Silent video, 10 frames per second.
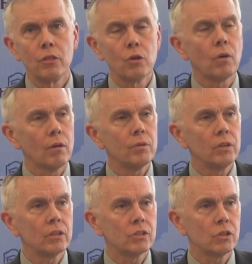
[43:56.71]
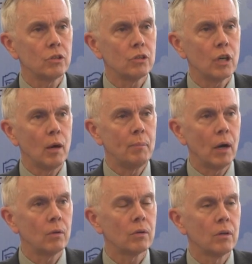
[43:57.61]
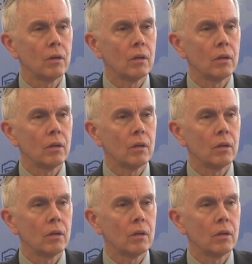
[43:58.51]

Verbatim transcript: There are real concerns about